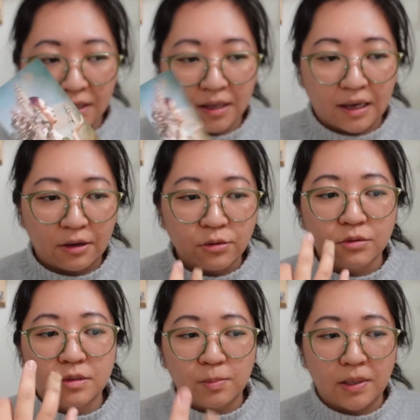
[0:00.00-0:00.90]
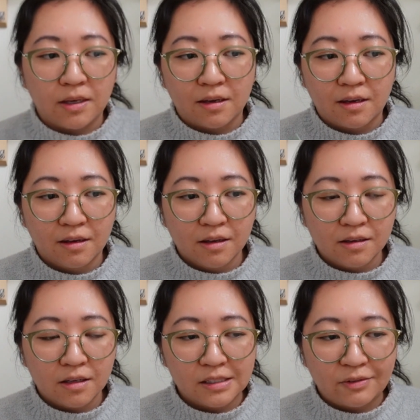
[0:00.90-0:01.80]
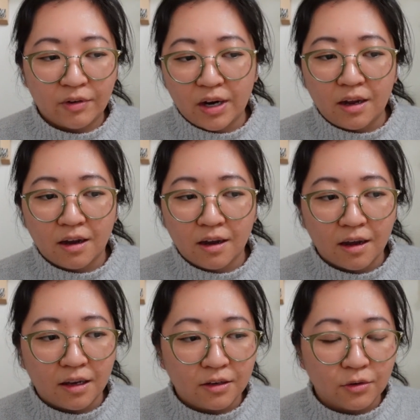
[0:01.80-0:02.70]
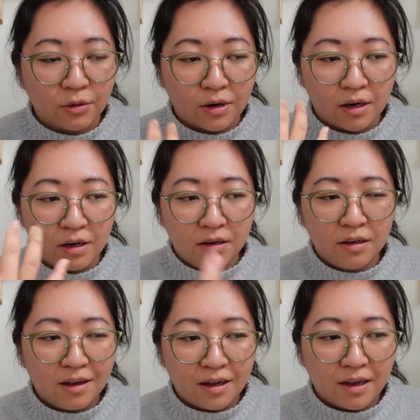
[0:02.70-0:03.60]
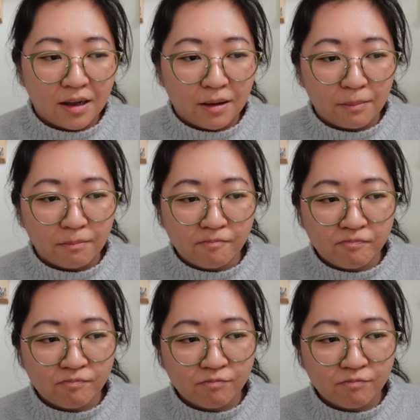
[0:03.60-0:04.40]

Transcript: Like how you speak is very kind or um,